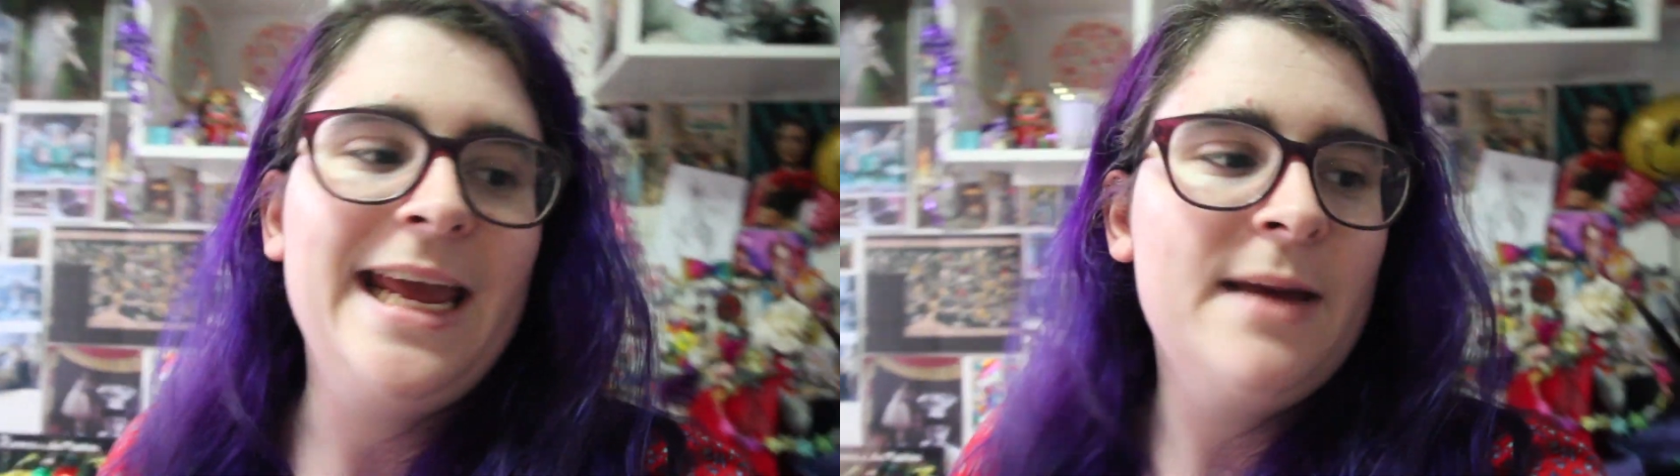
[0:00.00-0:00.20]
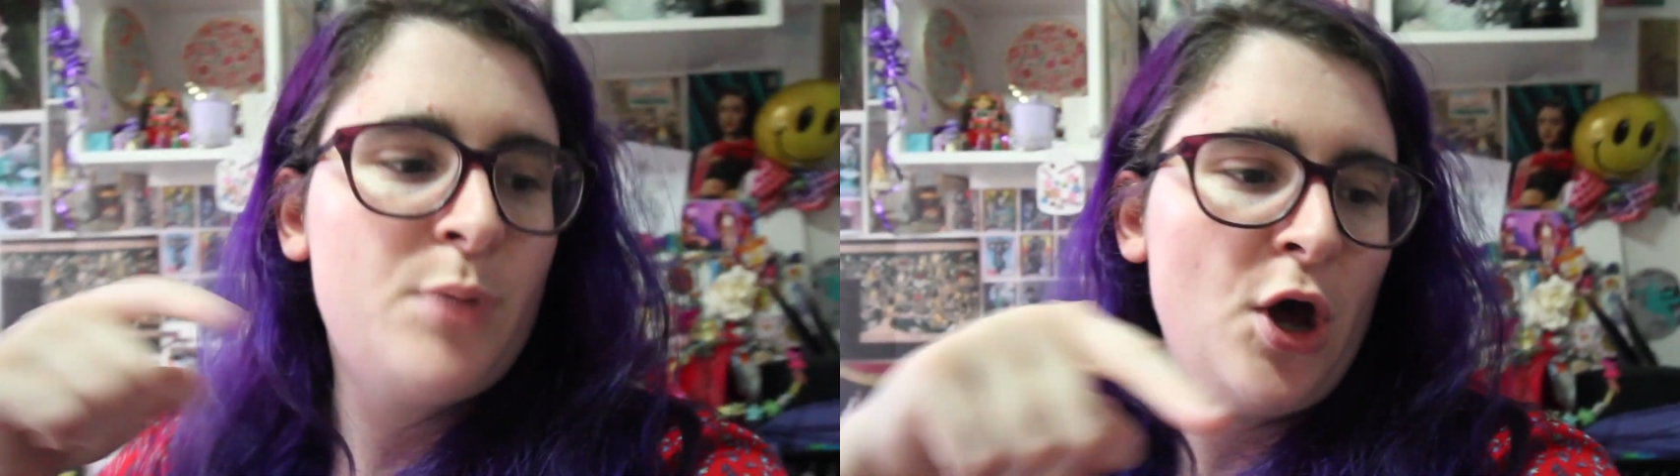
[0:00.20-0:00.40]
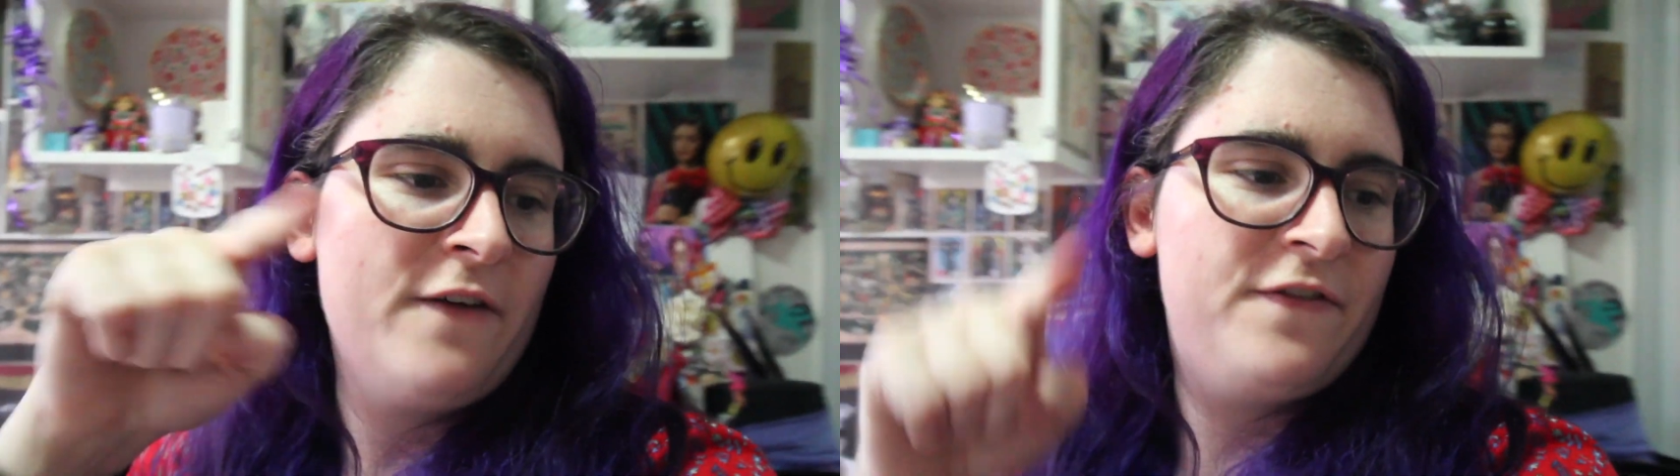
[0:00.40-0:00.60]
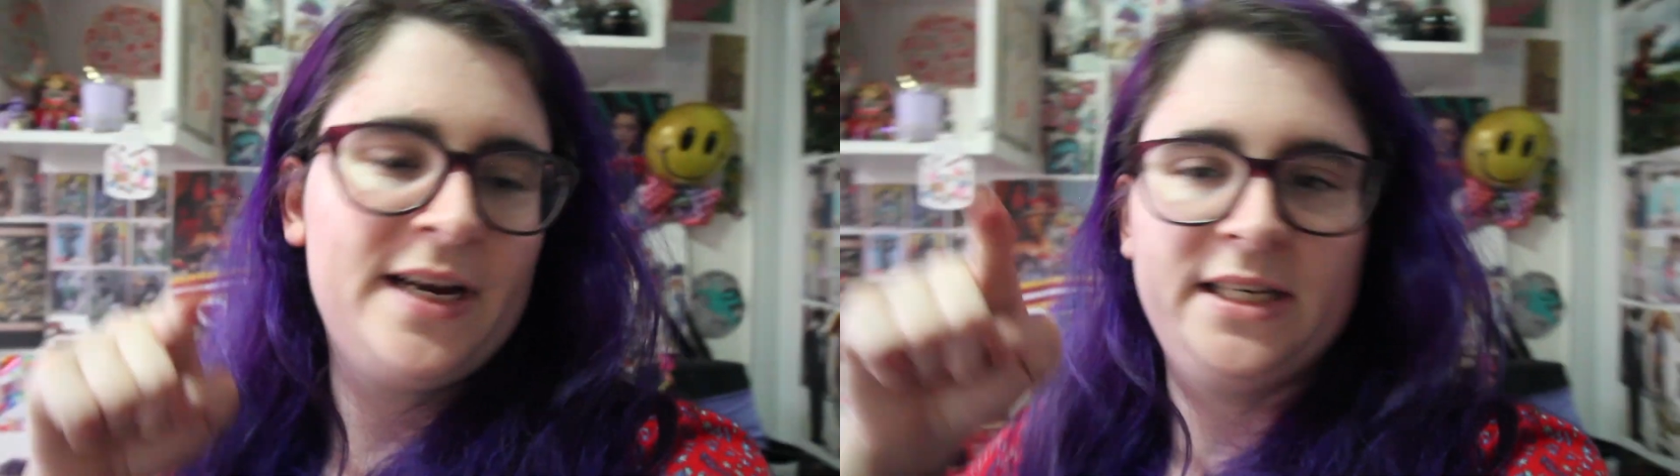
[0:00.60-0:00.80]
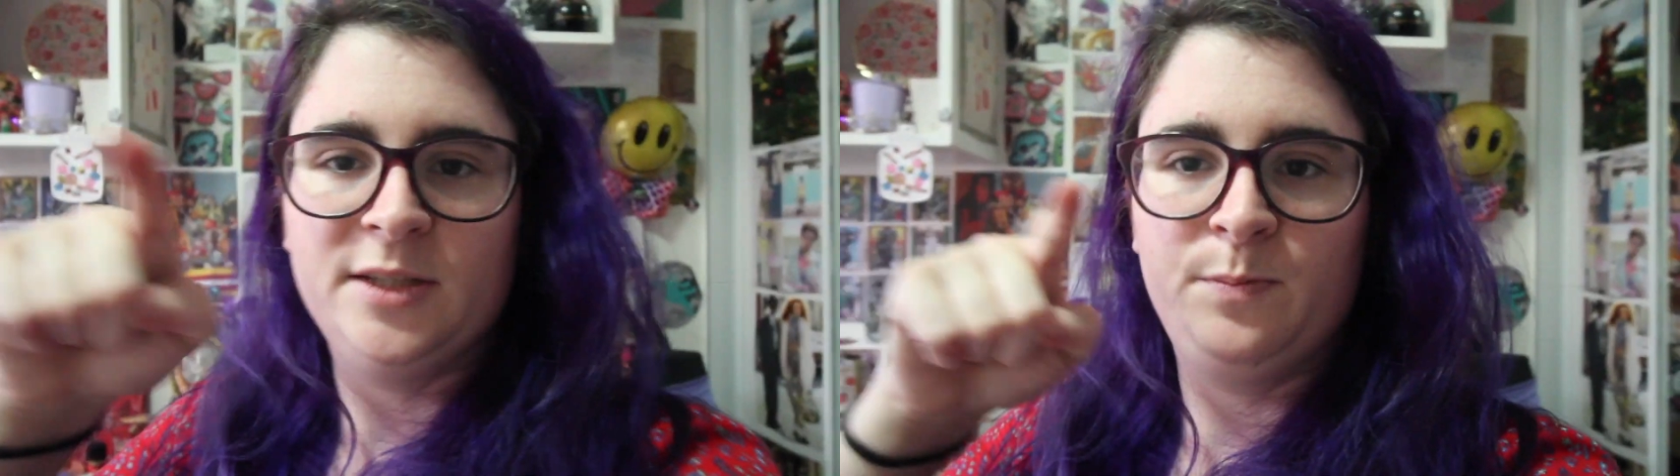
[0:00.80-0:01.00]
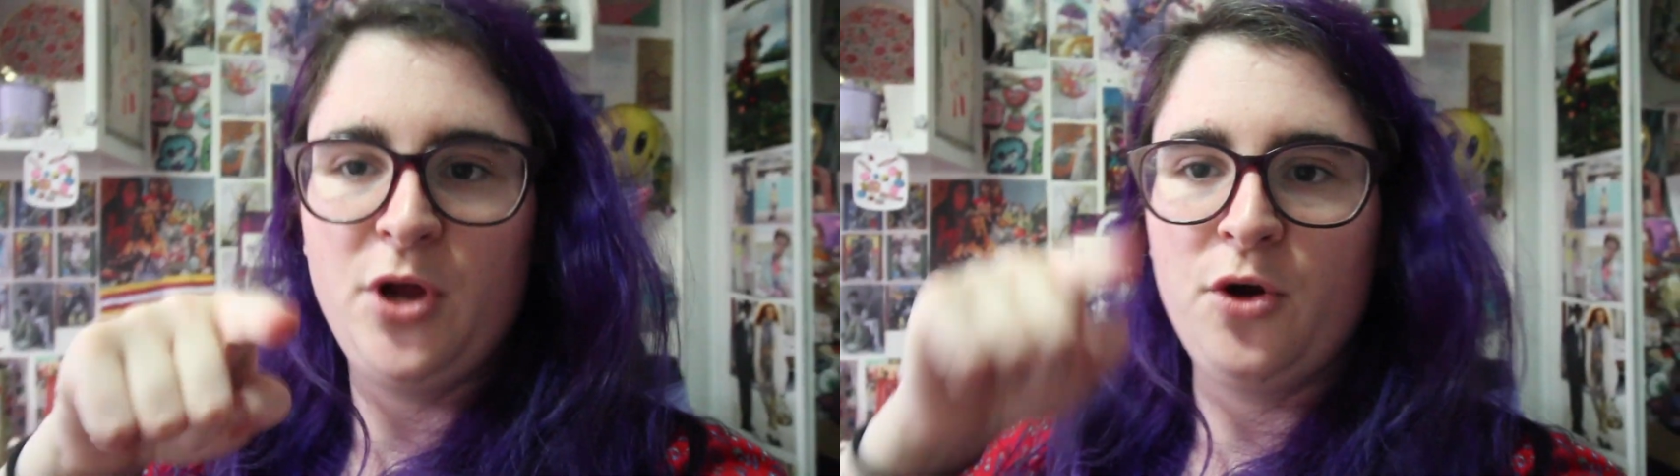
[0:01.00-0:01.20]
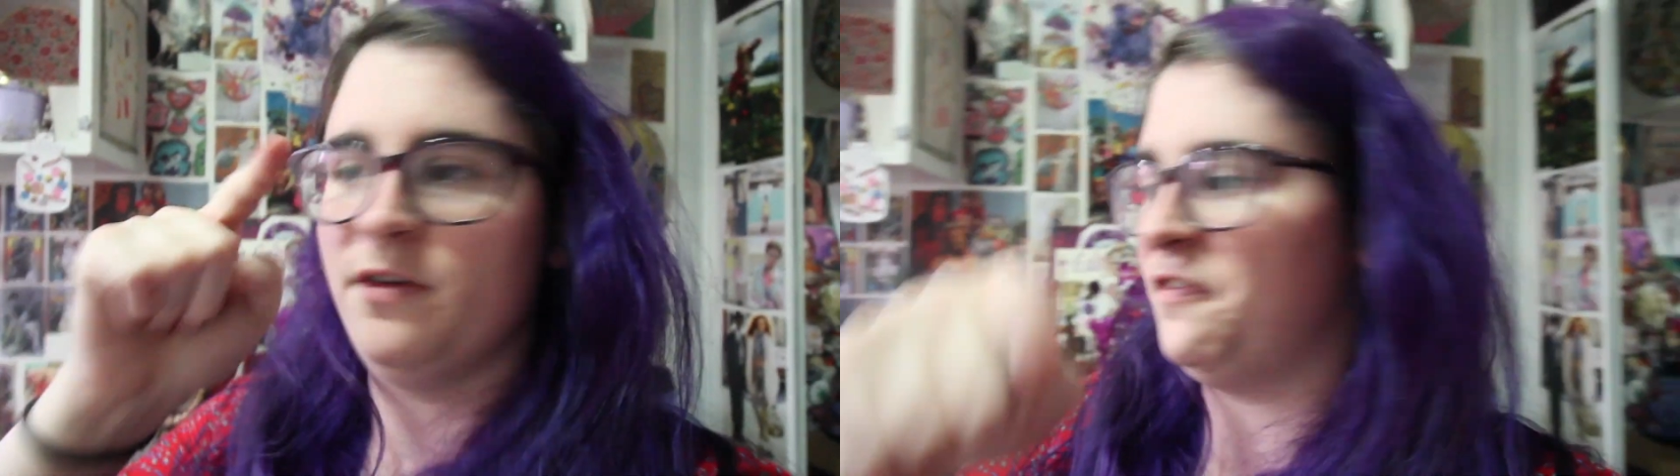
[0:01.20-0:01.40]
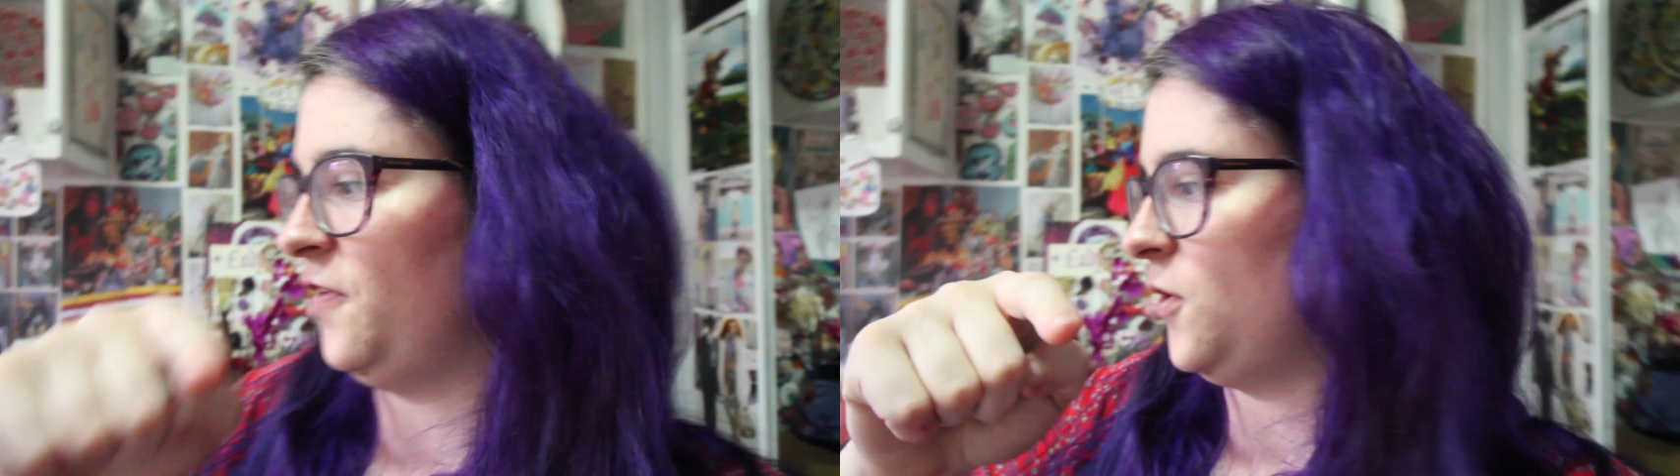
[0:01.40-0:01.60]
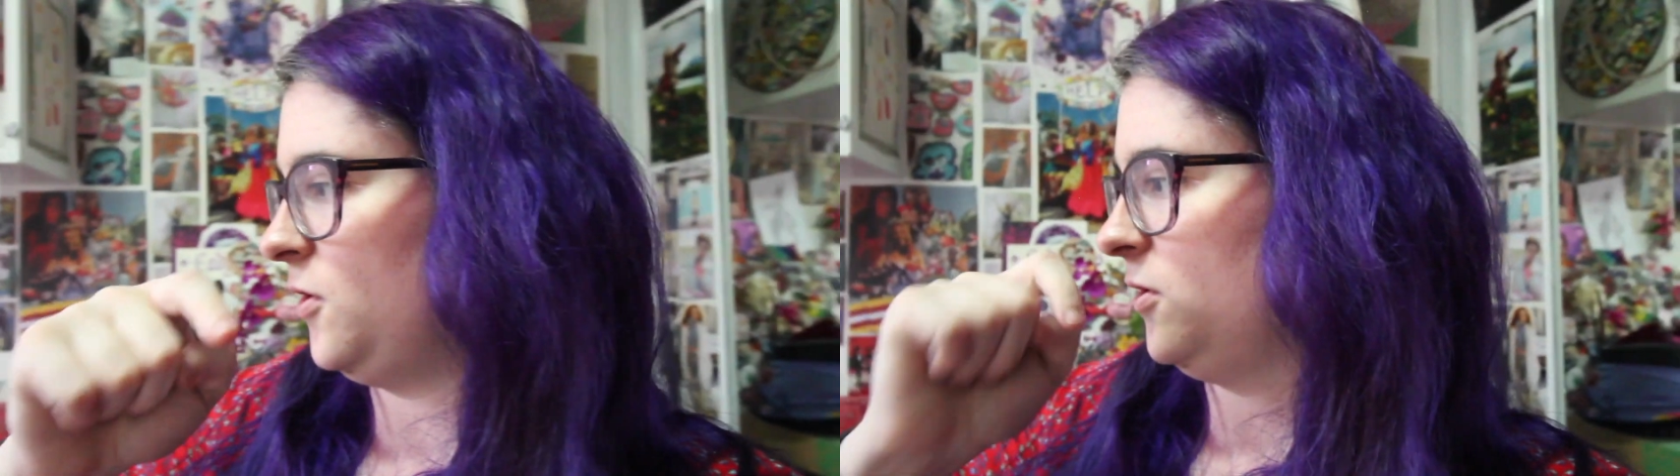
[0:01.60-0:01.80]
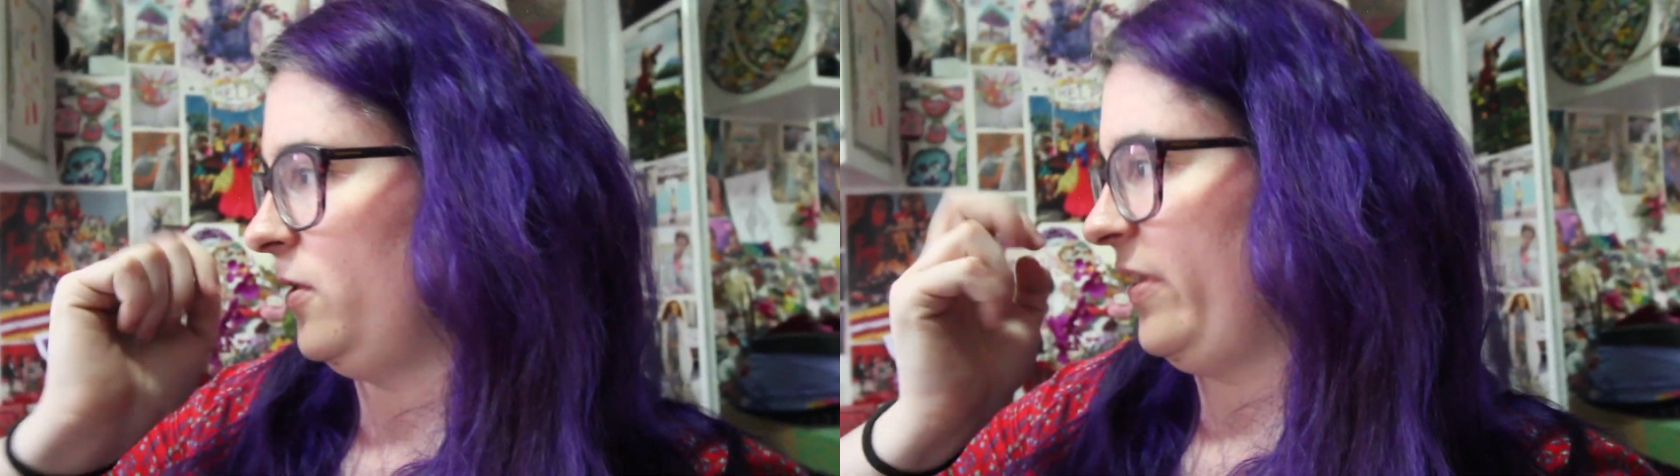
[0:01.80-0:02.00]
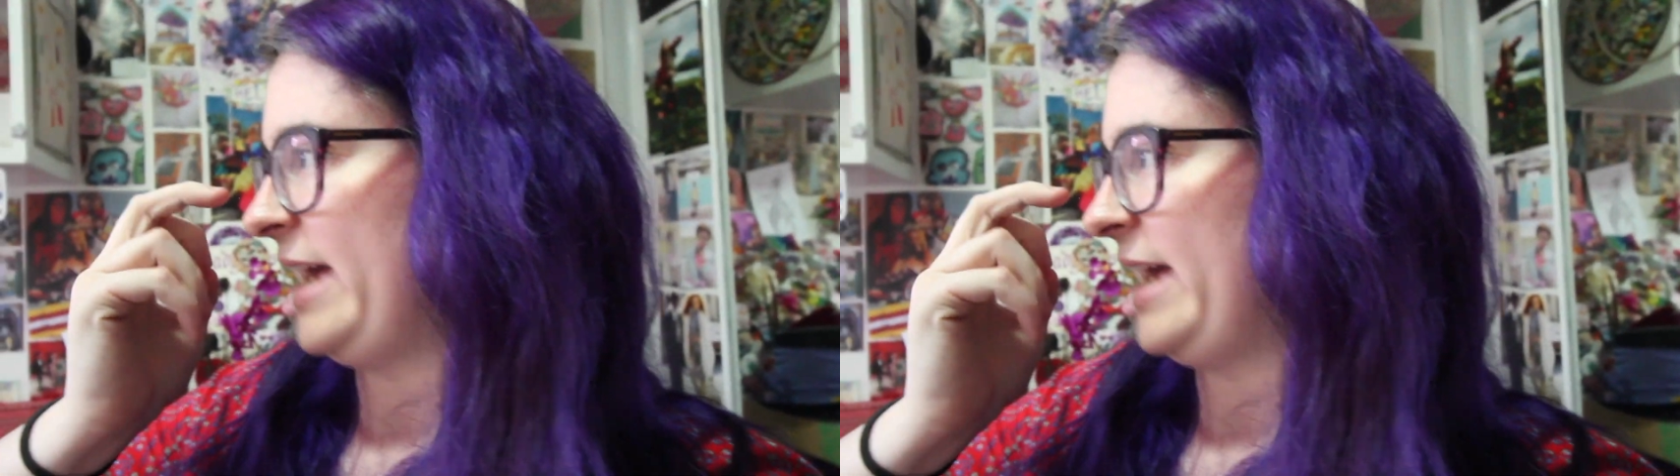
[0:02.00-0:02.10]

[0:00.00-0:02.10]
Imperfect is beautiful!